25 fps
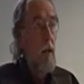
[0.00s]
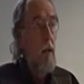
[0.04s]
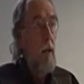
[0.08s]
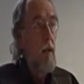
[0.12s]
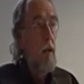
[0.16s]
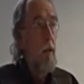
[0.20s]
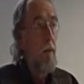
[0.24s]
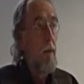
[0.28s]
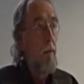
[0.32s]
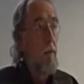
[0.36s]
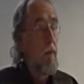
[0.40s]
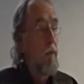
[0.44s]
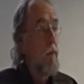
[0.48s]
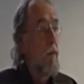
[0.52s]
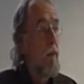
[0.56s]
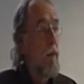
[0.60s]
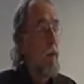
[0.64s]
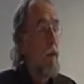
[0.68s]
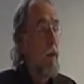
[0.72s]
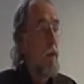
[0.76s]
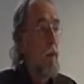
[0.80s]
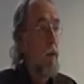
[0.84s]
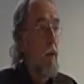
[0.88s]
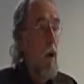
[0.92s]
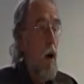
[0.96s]
I'm
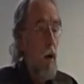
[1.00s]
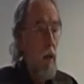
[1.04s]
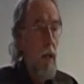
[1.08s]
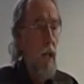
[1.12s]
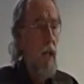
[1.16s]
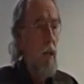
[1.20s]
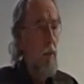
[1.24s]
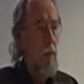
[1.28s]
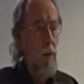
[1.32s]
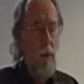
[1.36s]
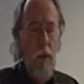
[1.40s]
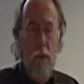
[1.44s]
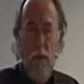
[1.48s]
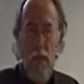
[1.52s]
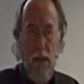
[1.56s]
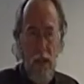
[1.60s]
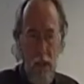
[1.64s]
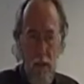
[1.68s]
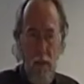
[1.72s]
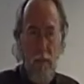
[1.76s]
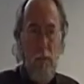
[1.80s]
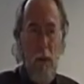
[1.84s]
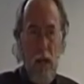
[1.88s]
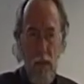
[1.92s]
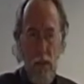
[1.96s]
not able to
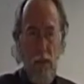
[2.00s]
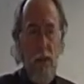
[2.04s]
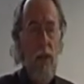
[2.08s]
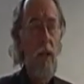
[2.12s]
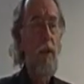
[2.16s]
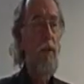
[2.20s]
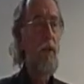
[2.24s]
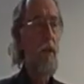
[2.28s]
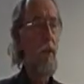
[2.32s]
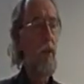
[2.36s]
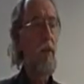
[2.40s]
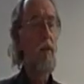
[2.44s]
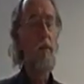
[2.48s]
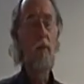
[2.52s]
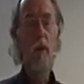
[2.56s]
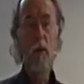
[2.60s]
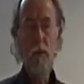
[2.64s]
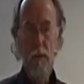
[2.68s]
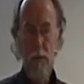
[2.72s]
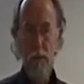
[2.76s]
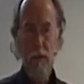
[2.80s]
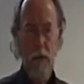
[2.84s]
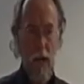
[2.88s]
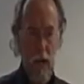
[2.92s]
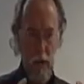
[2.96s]
think of much else at the
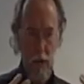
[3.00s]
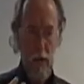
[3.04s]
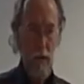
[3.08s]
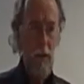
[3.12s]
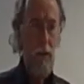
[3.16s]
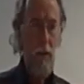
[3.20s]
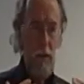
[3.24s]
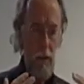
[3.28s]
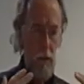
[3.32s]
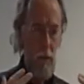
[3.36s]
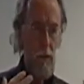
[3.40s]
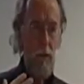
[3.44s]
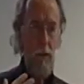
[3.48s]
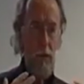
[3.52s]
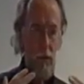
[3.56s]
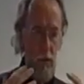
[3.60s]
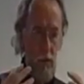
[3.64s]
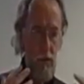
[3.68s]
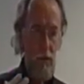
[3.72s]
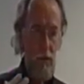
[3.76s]
moment other than